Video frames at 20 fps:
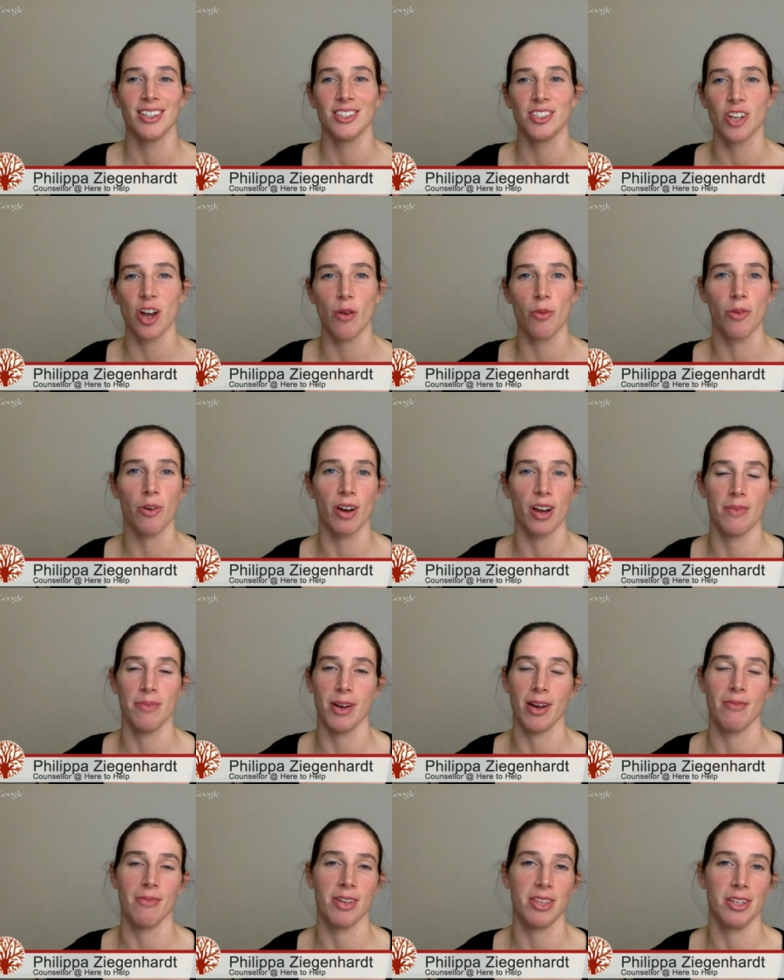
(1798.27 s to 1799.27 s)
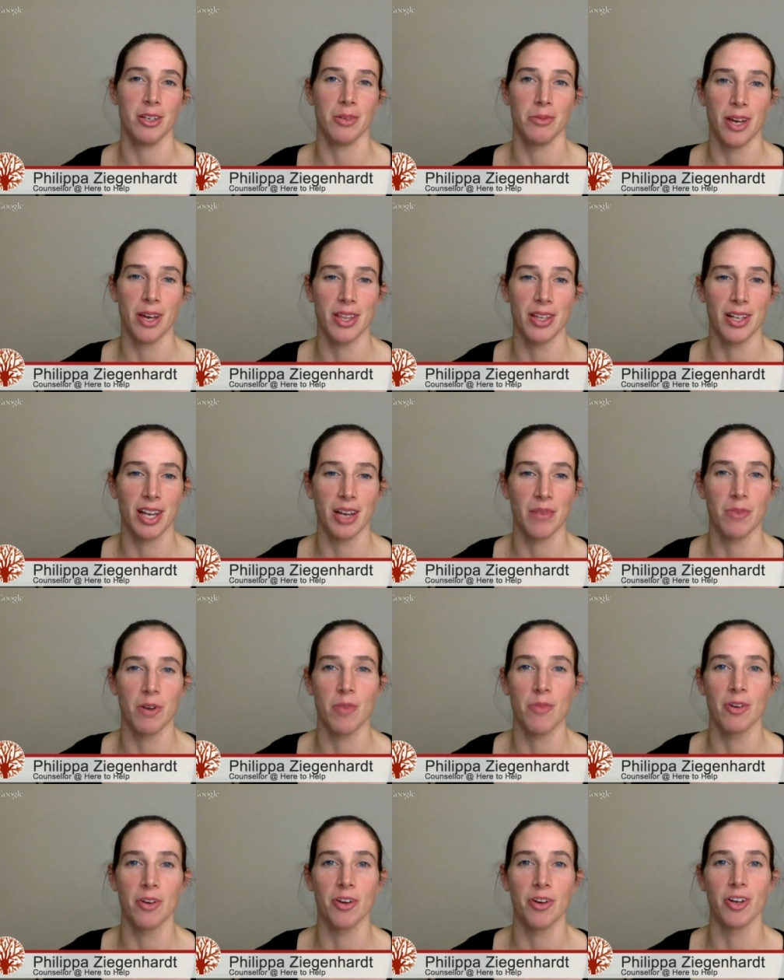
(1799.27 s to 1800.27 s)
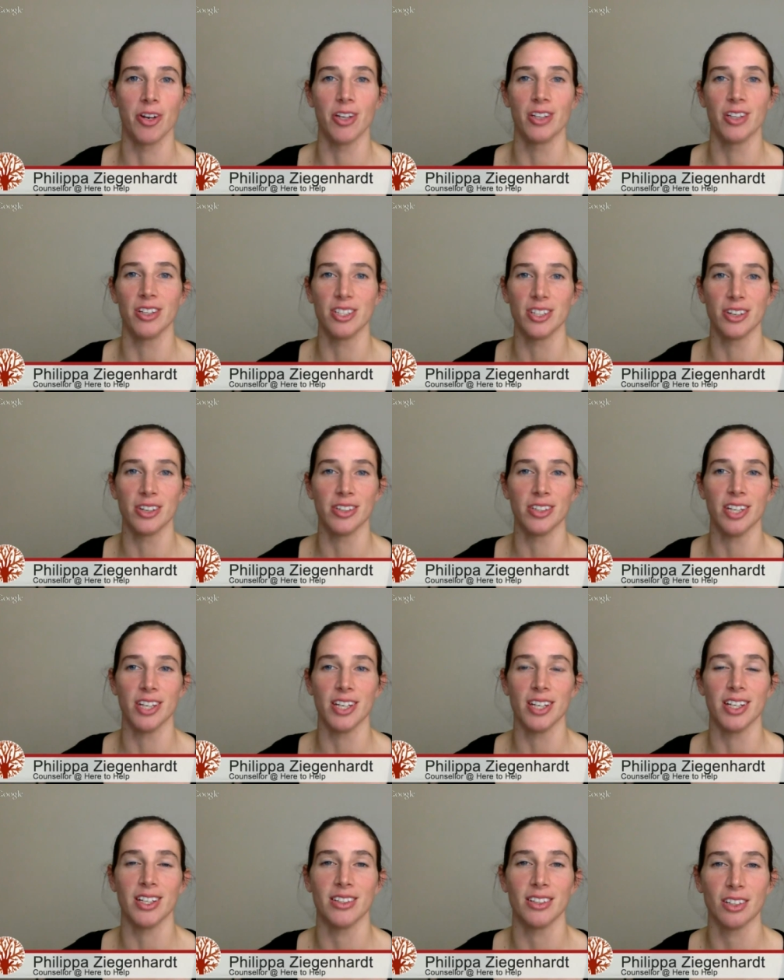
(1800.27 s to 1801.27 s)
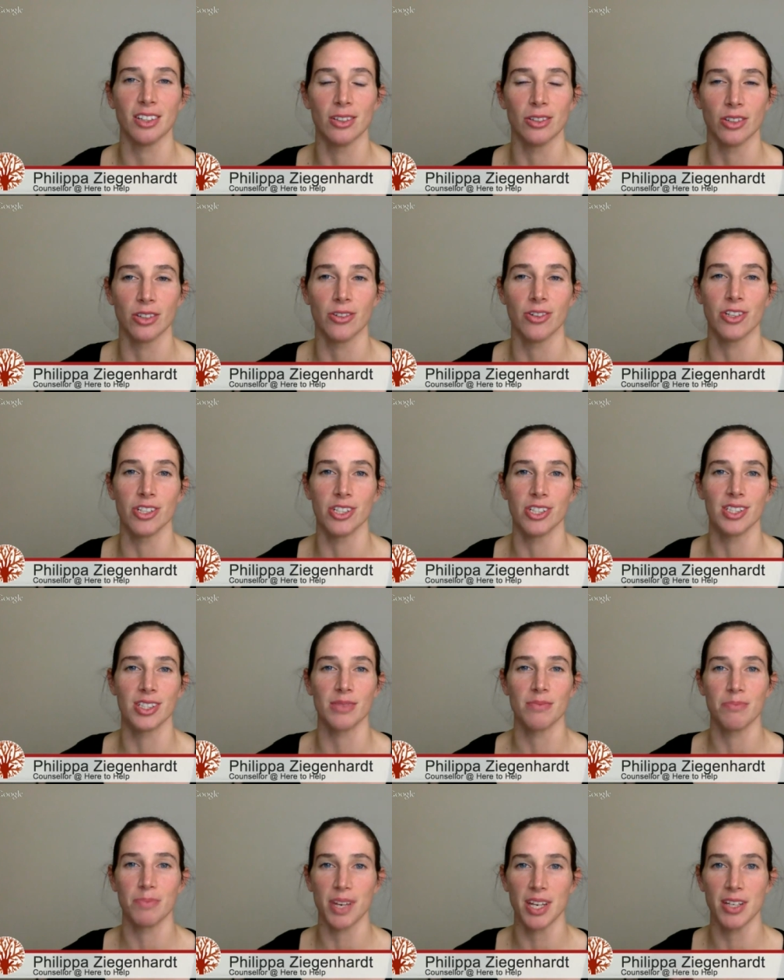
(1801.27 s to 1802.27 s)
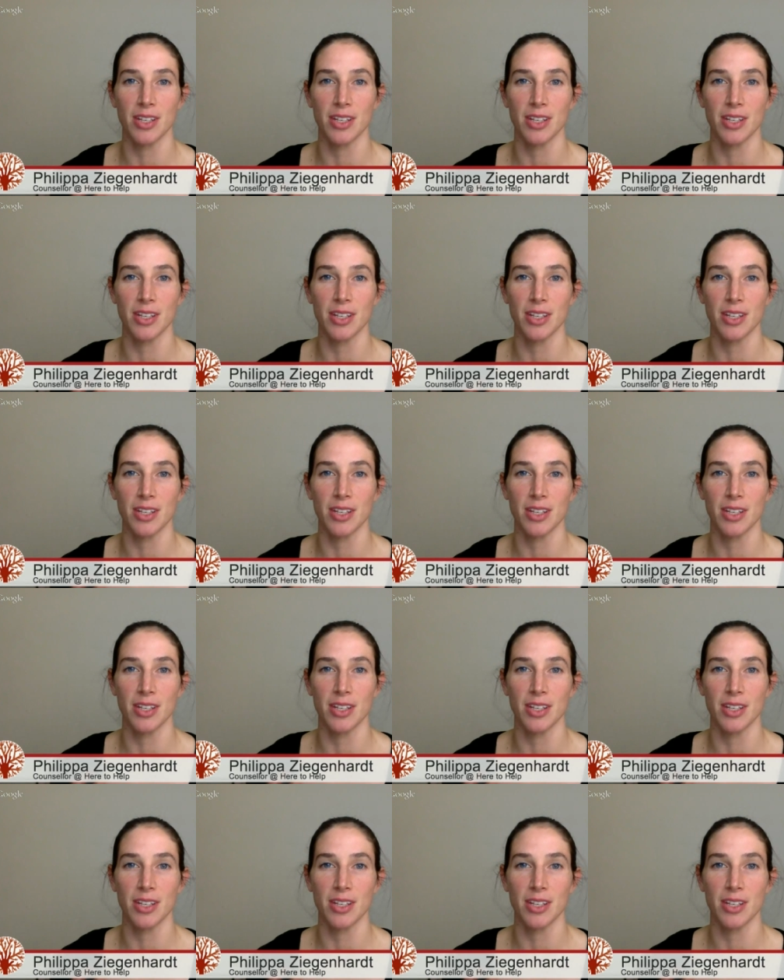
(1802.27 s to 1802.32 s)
Don't worry about whether you wear the leg warmer or not. You don't need it. You look gorgeous. Be